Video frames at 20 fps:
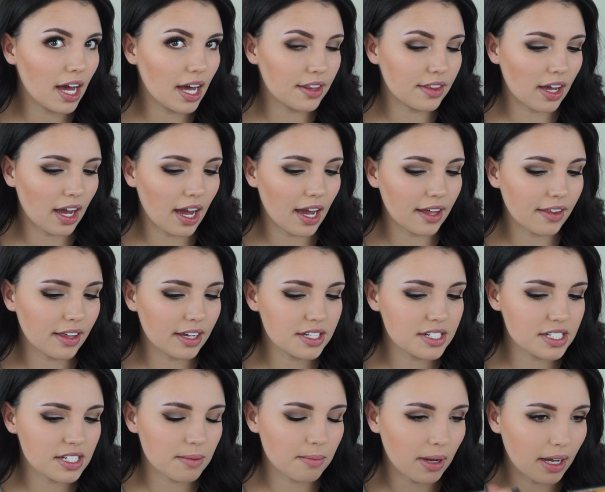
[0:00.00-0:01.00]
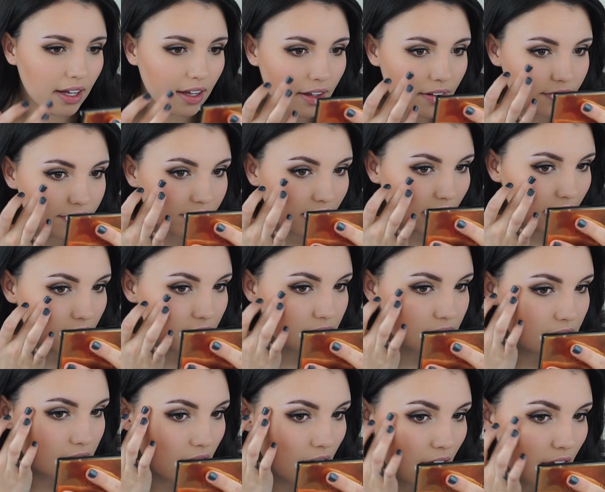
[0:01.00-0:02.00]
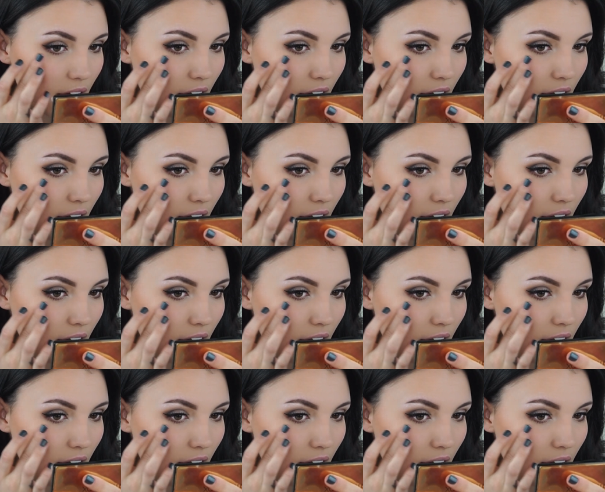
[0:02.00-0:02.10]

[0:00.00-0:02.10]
on the highlights of my face.